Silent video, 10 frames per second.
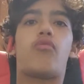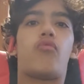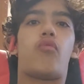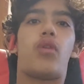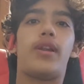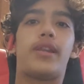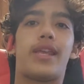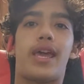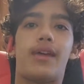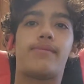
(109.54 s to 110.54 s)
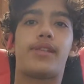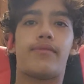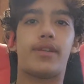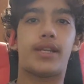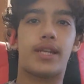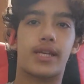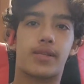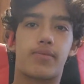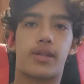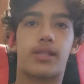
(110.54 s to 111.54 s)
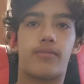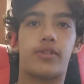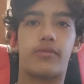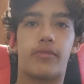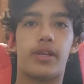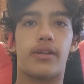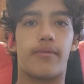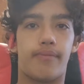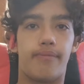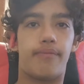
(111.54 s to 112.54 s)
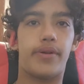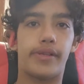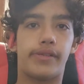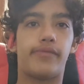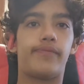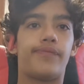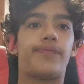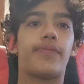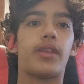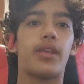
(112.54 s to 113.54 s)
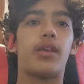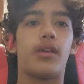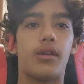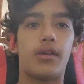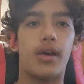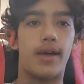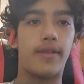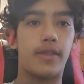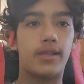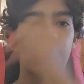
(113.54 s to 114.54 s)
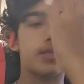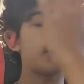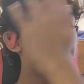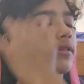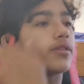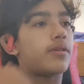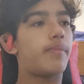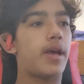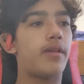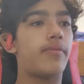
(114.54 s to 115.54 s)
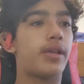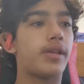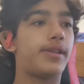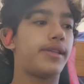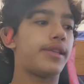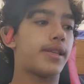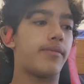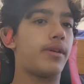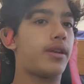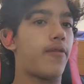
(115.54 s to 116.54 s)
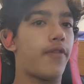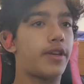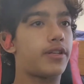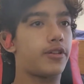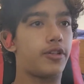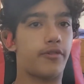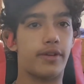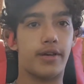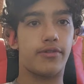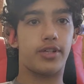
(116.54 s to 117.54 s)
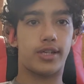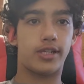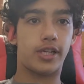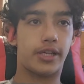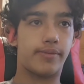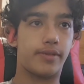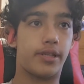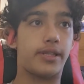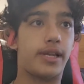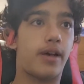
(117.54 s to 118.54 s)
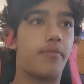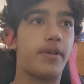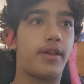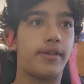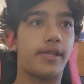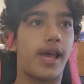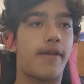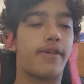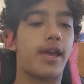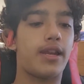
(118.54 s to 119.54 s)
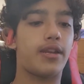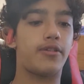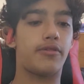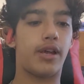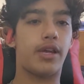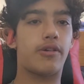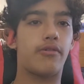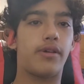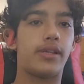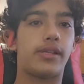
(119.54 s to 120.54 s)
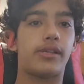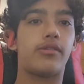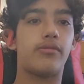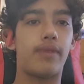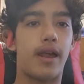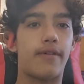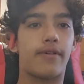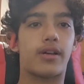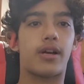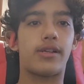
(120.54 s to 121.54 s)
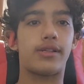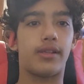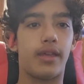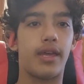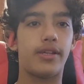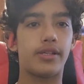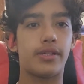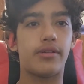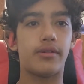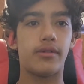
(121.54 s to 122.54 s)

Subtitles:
won games that we didn't expect them to win. But I think that the Steelers are better because this is going to be a defensive showdown. Josh Jacobs is out, but at least they have Kenyon Drake, who isn't too bad of a consolation.